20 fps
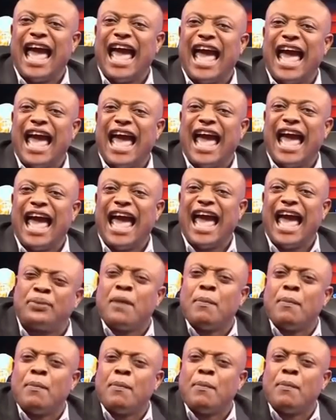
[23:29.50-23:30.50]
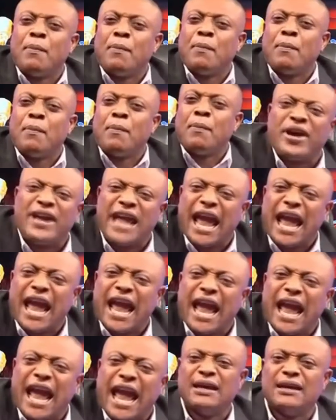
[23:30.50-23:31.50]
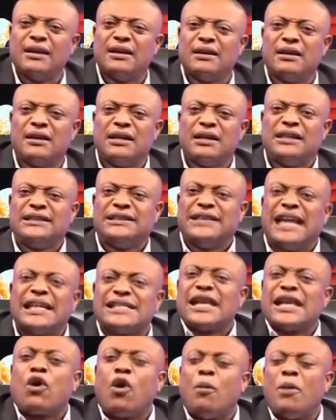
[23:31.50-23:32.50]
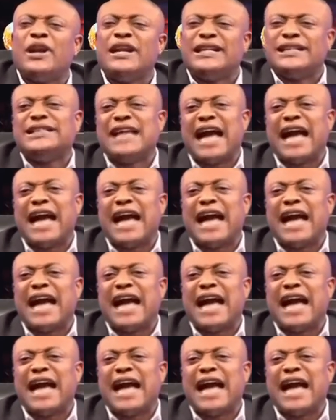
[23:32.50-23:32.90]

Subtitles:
prep for purple year. Justice is a commodity.